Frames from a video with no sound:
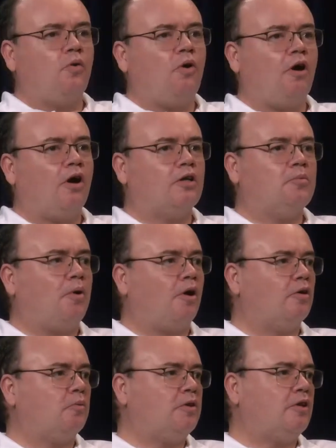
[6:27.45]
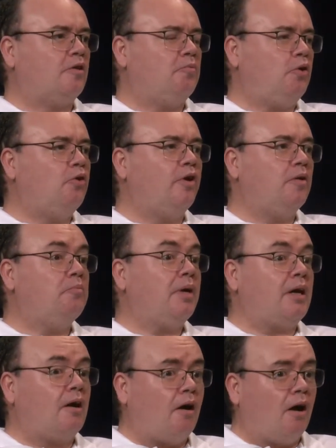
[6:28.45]
hard to partner with the community
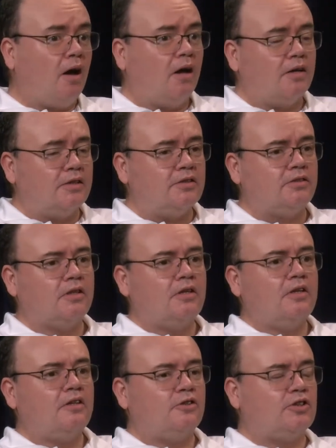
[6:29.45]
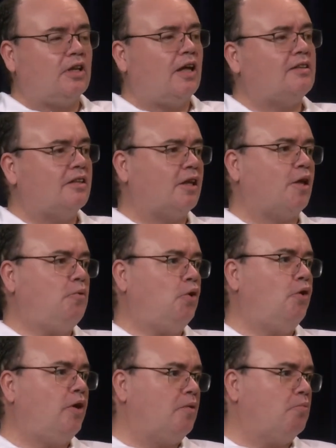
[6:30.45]
because there's a lot that the
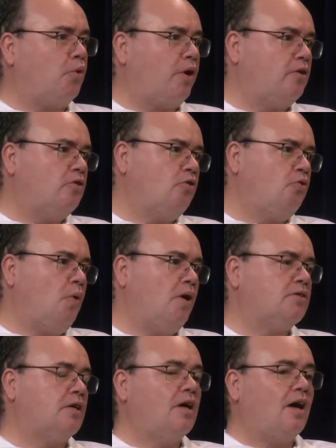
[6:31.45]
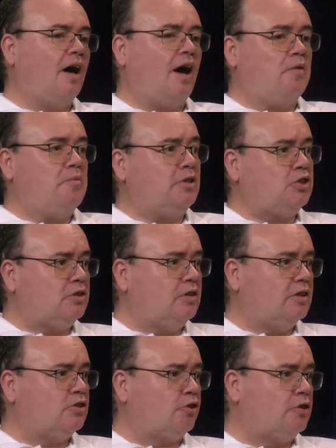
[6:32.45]
community can bring to us. I mentioned
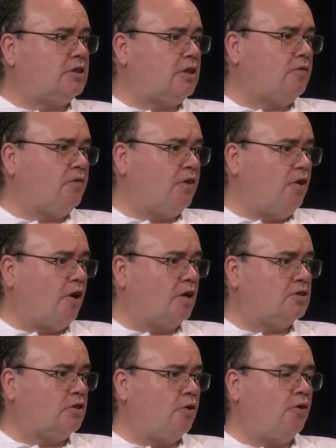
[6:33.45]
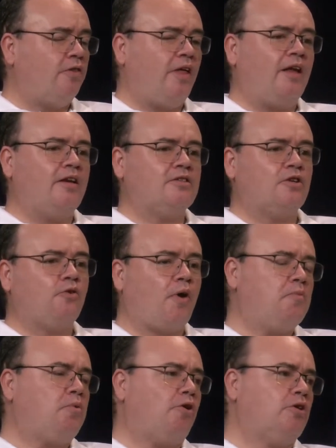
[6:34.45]
the Turner Center for the Arts. That is a
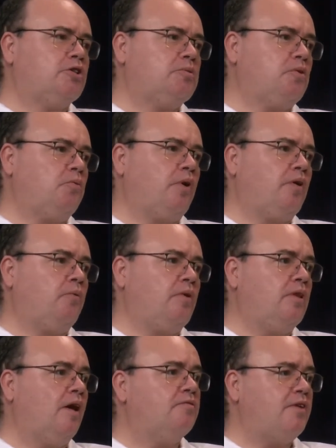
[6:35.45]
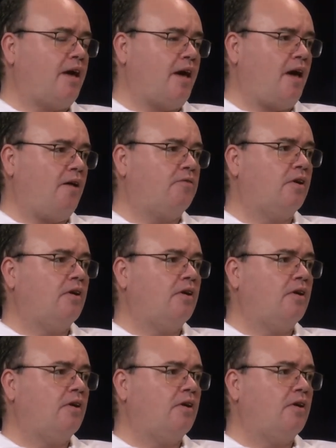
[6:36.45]
great partnership that we love to have.